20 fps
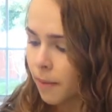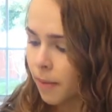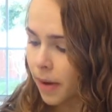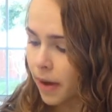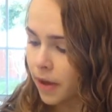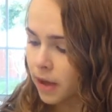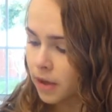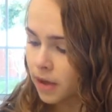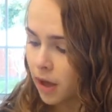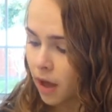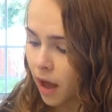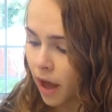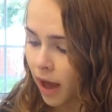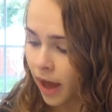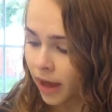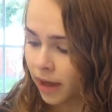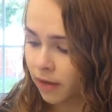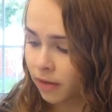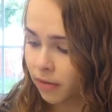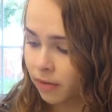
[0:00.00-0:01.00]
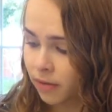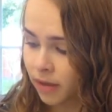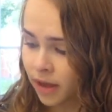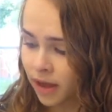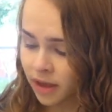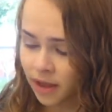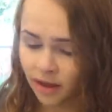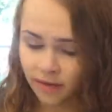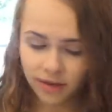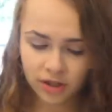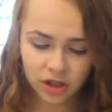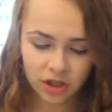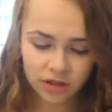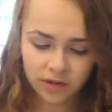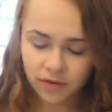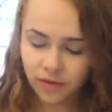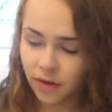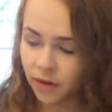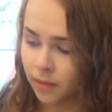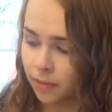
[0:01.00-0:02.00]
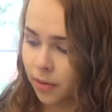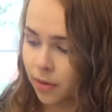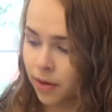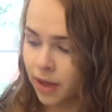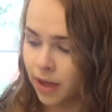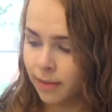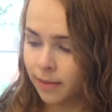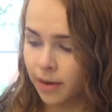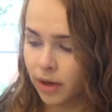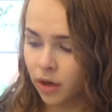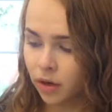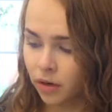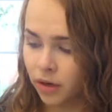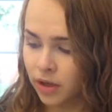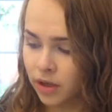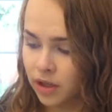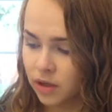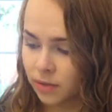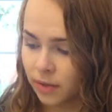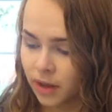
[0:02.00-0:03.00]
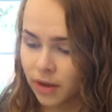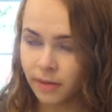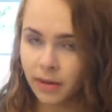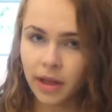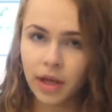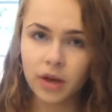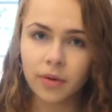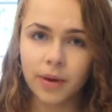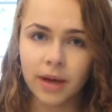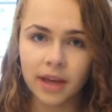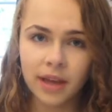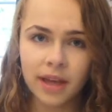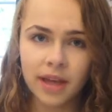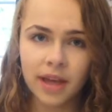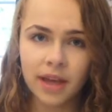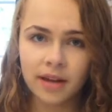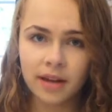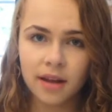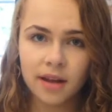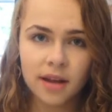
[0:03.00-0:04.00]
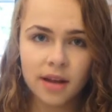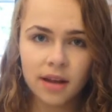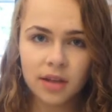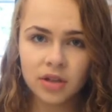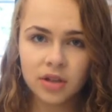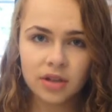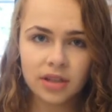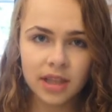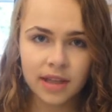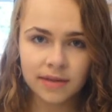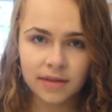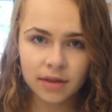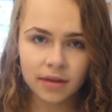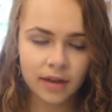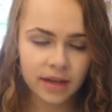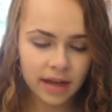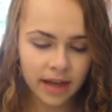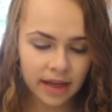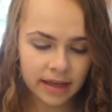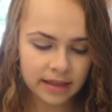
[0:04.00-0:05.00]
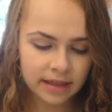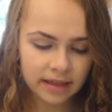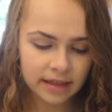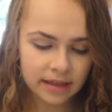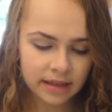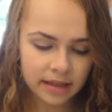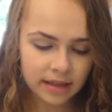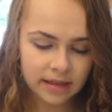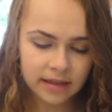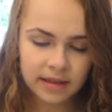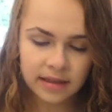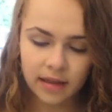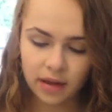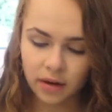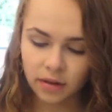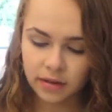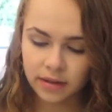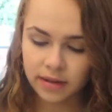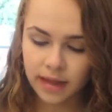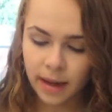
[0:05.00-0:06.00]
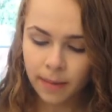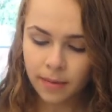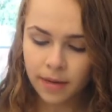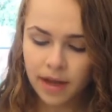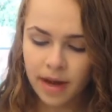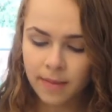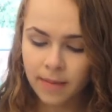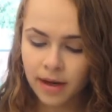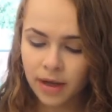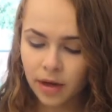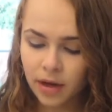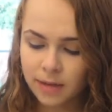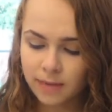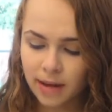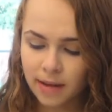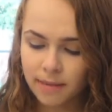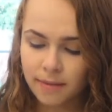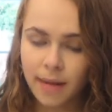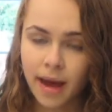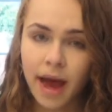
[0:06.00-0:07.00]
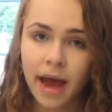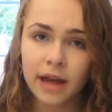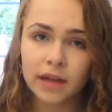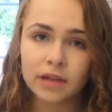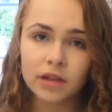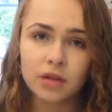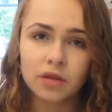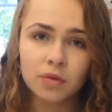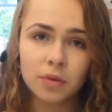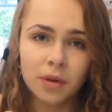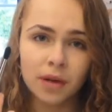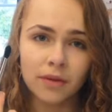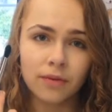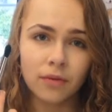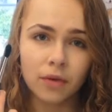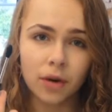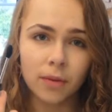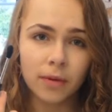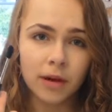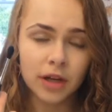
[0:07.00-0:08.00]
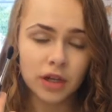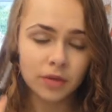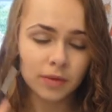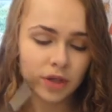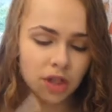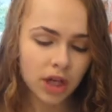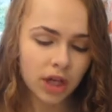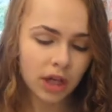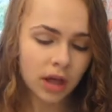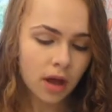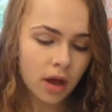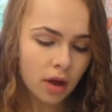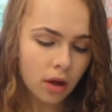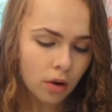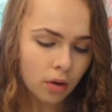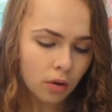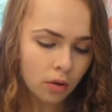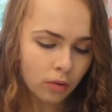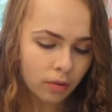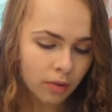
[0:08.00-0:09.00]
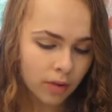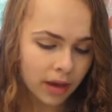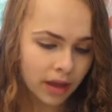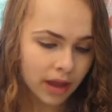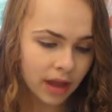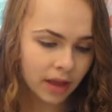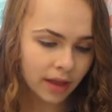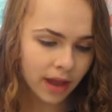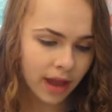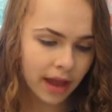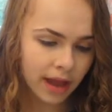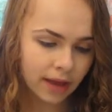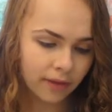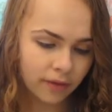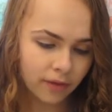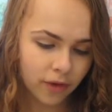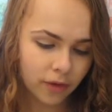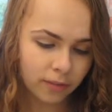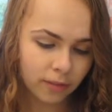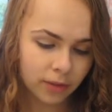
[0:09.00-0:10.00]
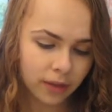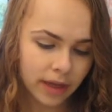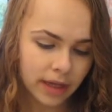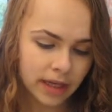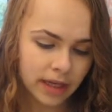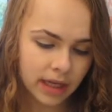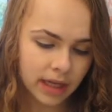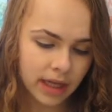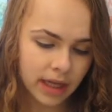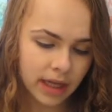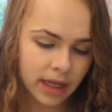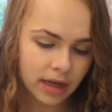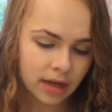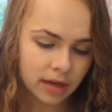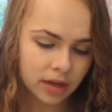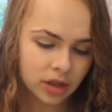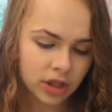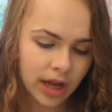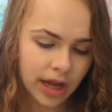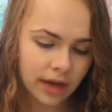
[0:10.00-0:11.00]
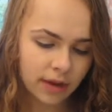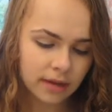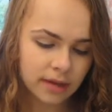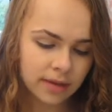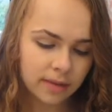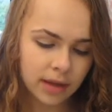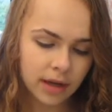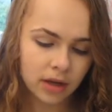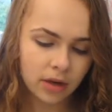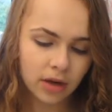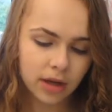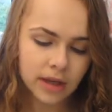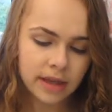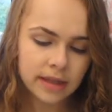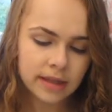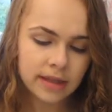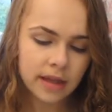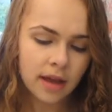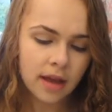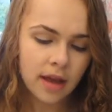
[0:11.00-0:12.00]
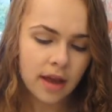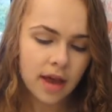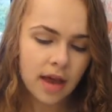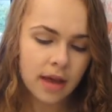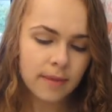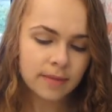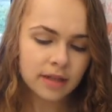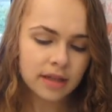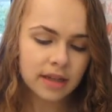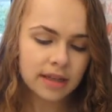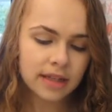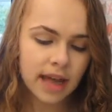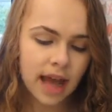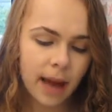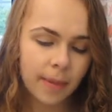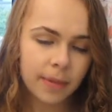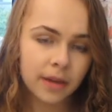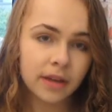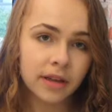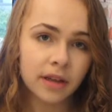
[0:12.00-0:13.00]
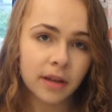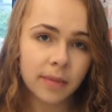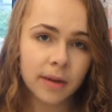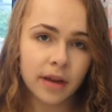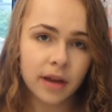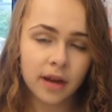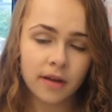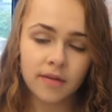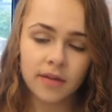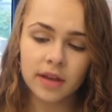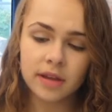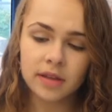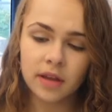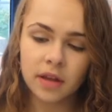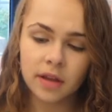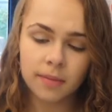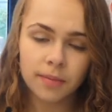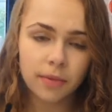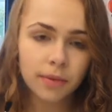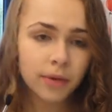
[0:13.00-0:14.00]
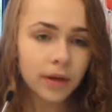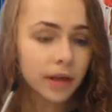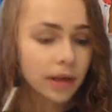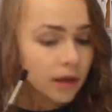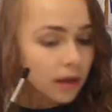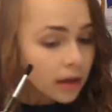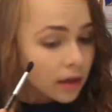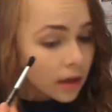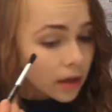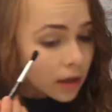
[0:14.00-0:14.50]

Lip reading: but I really love it just for putting in my crease really, really quickly. It just gives you the nicest subtle depth. And I'm going to use my MAC 224 brush, which I really like for blending in shadows in my crease. I'm just going to tap a little bit of this on the point